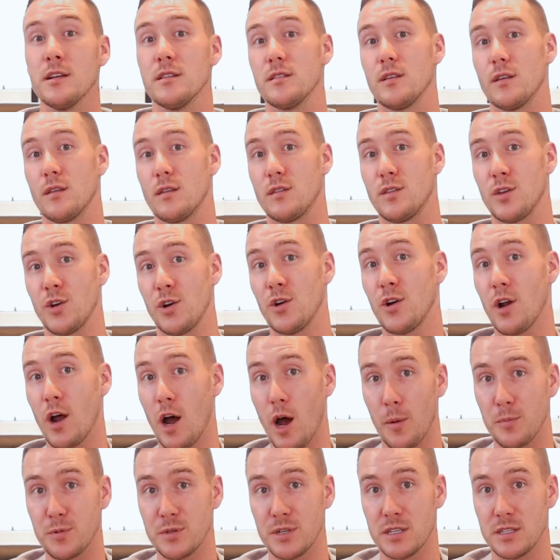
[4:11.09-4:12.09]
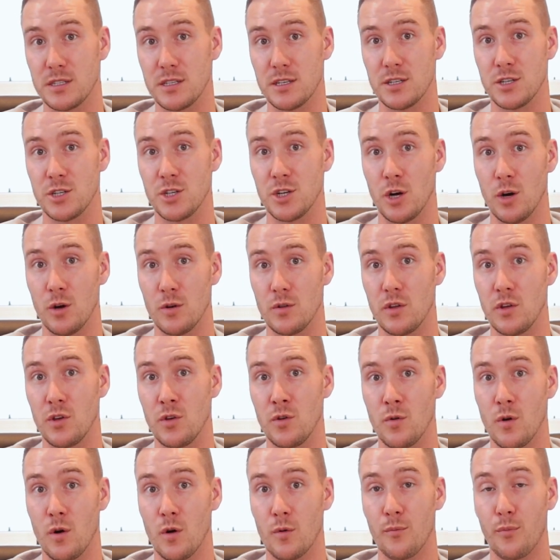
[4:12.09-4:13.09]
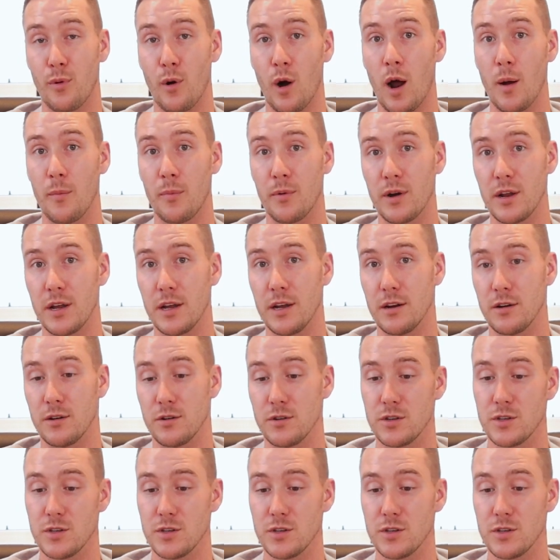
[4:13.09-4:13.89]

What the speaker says: The third option is to show that you own property here.